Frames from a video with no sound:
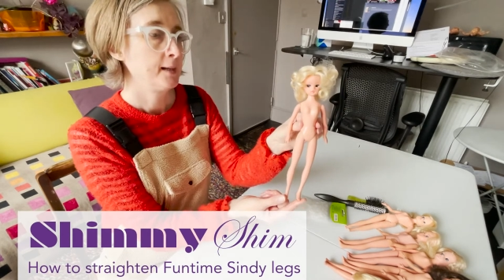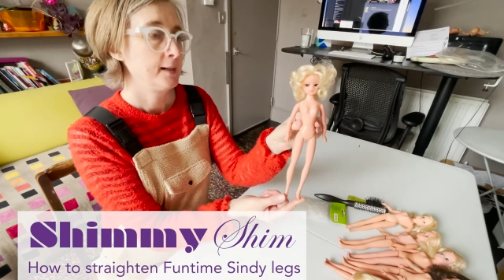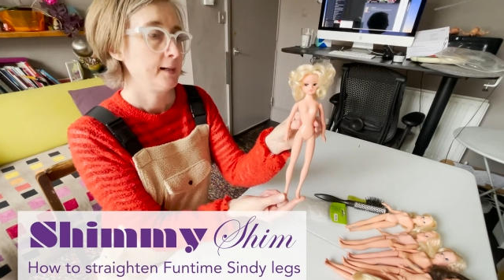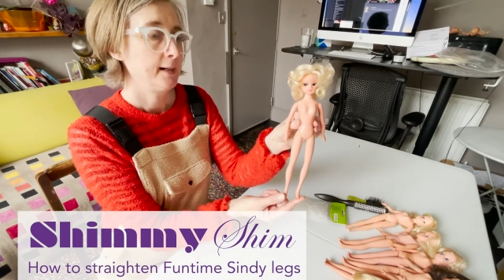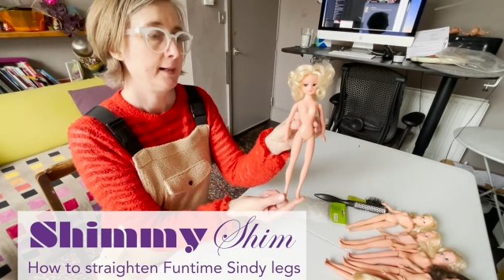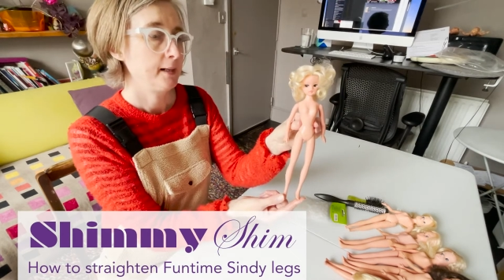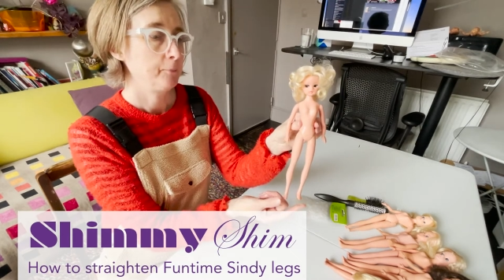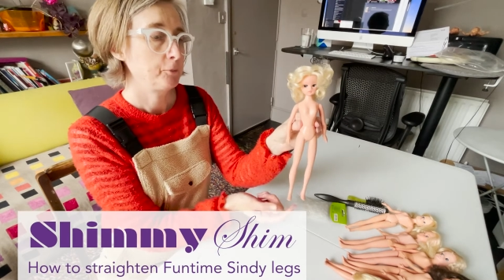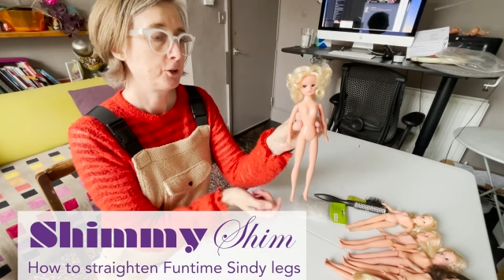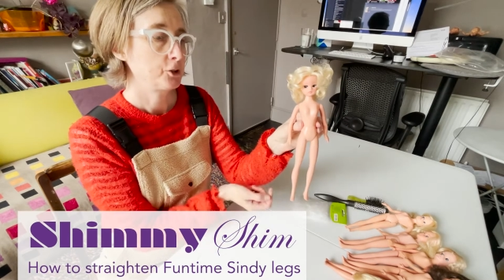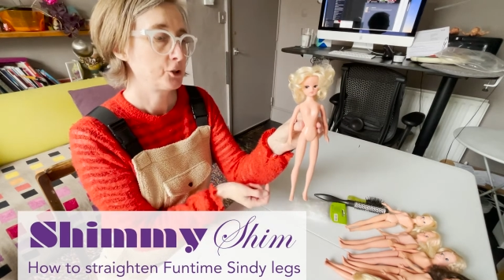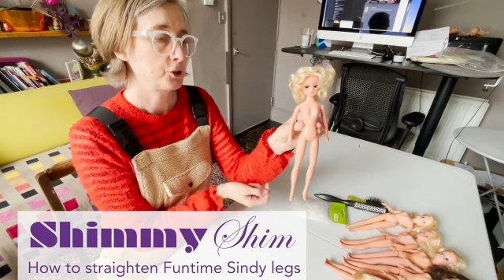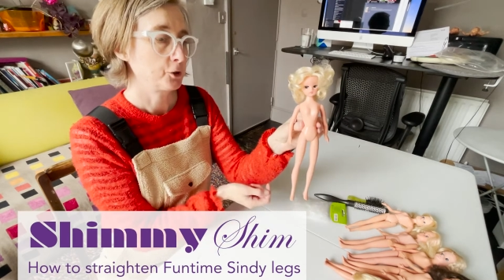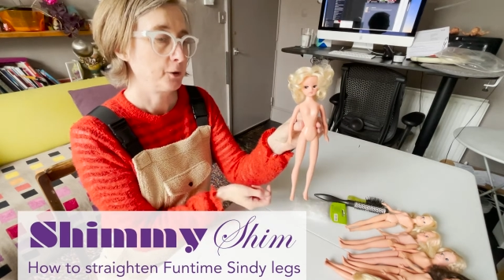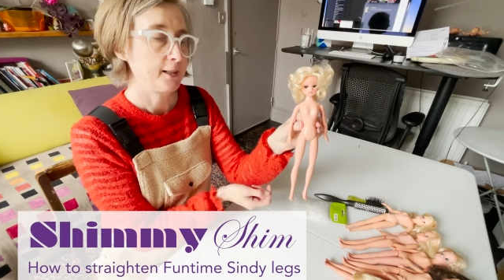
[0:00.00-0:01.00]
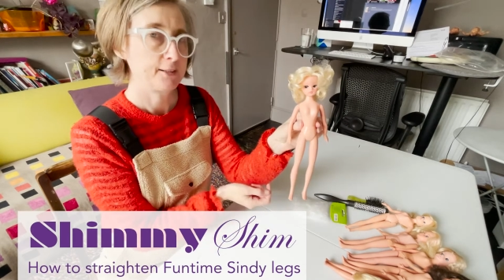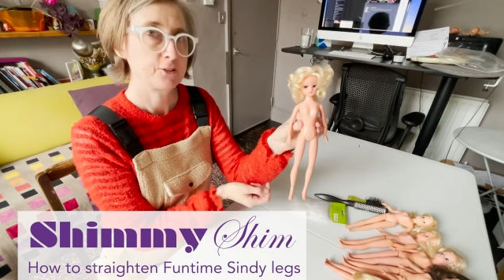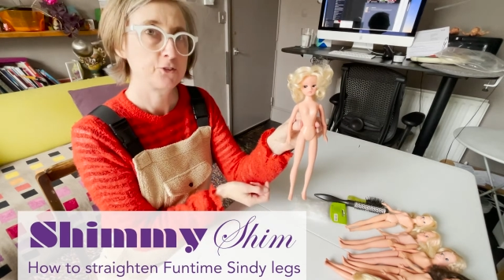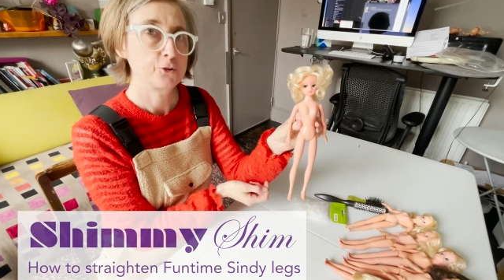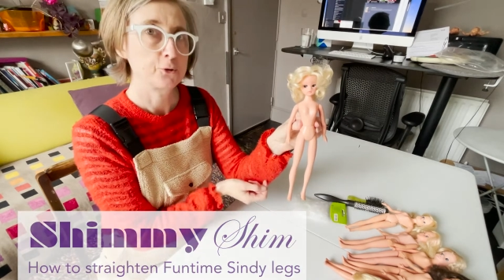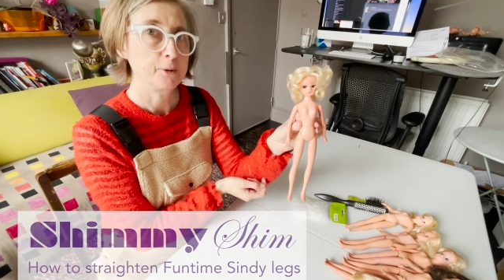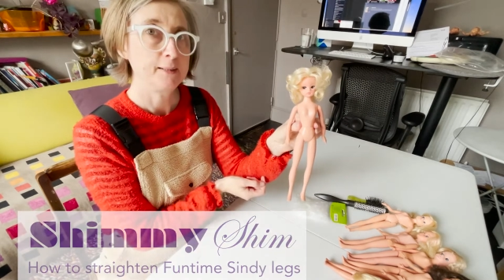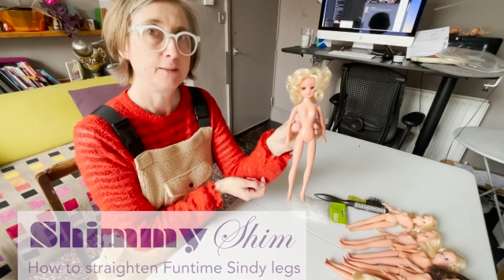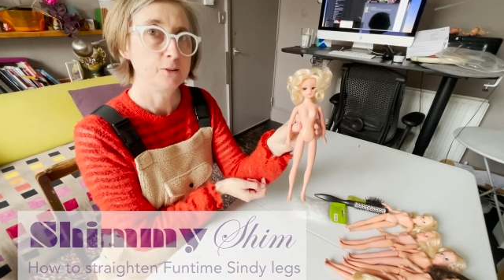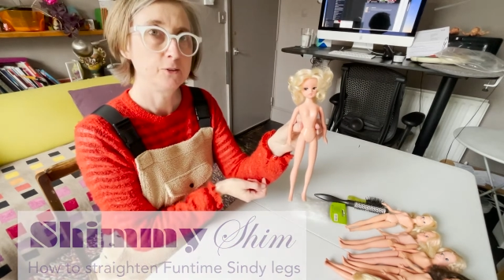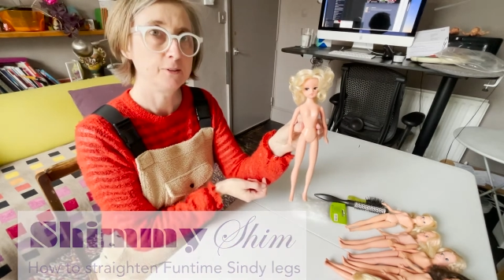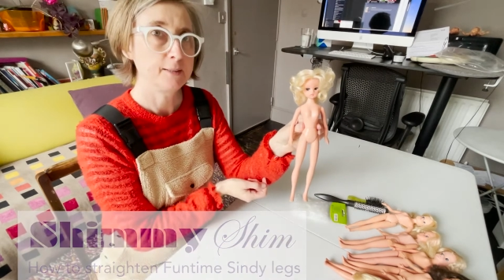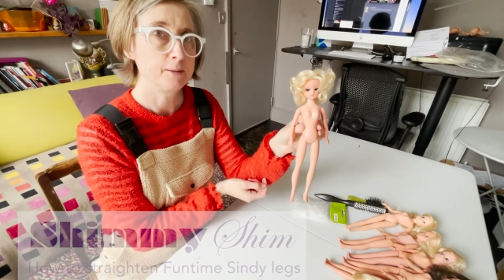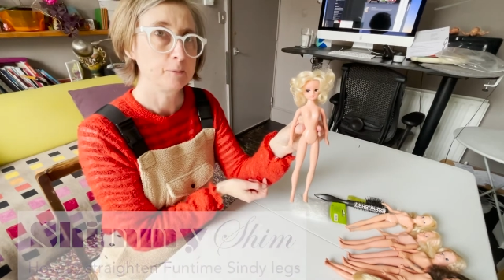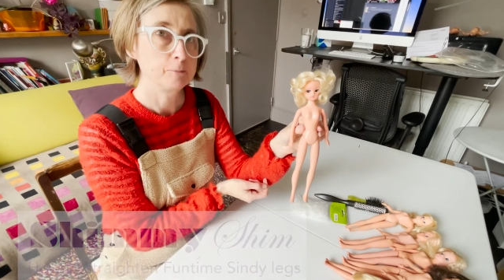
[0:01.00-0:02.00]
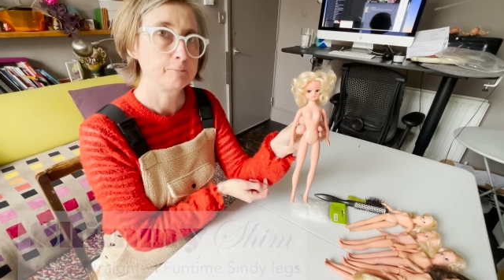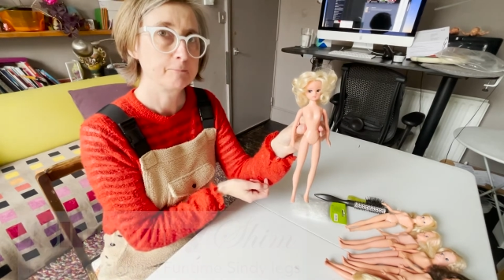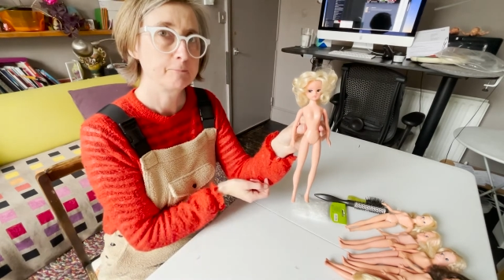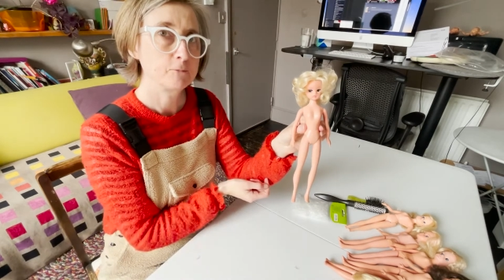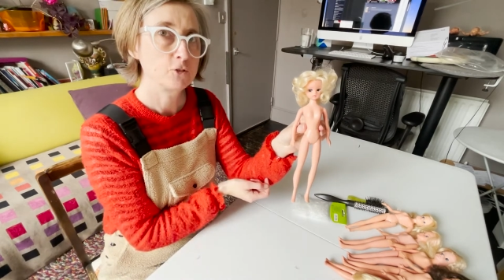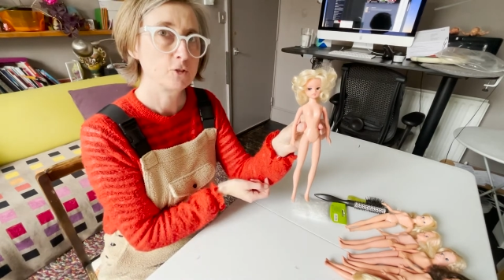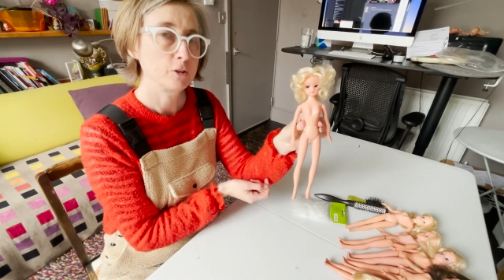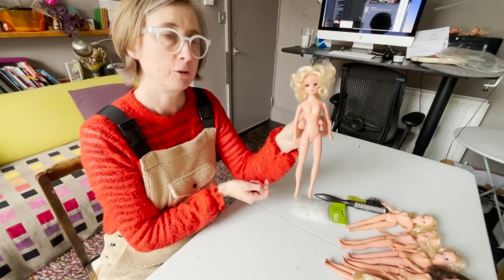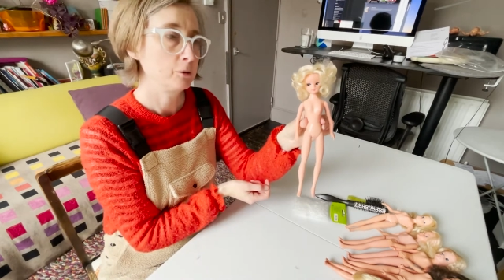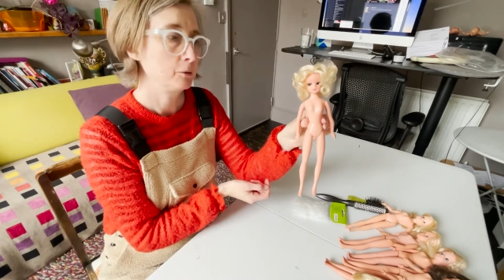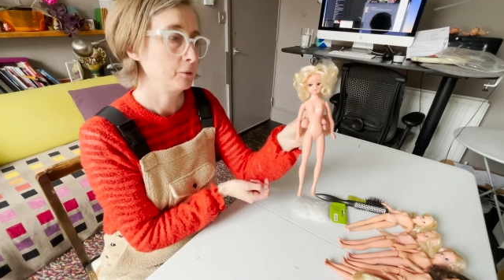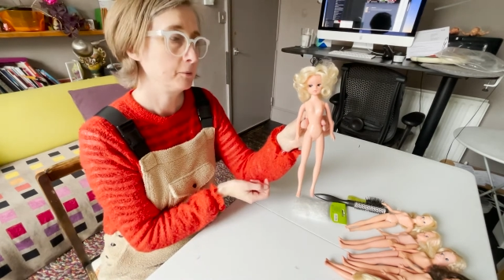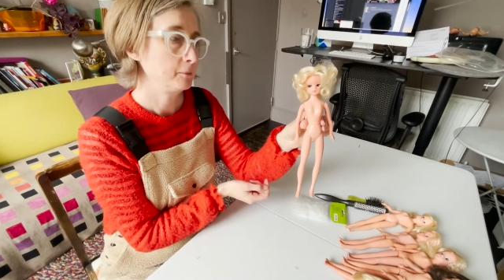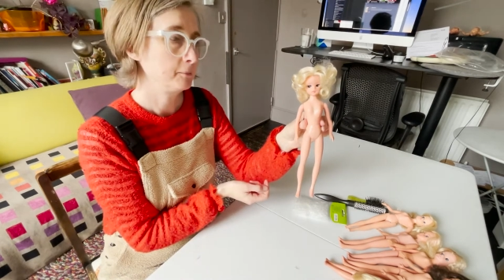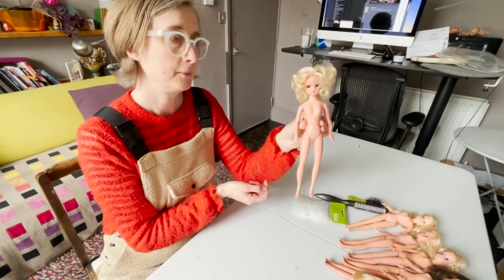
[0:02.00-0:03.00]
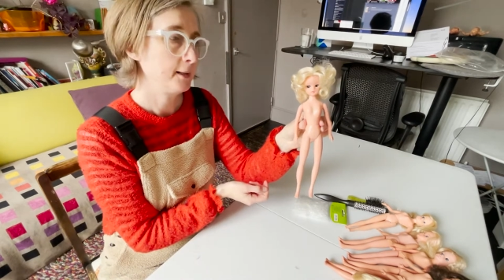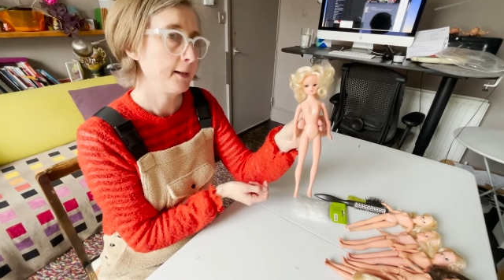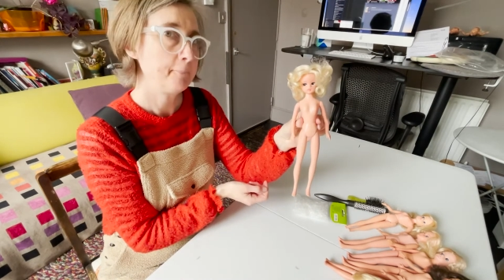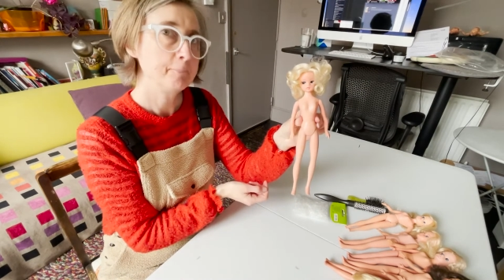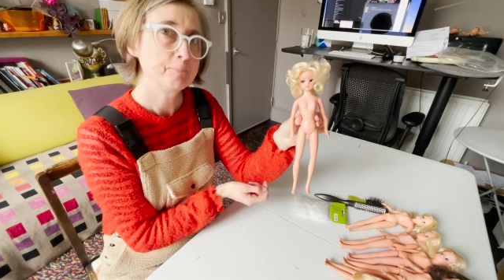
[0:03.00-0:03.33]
and I'm going to show you how to straighten those out. So yeah,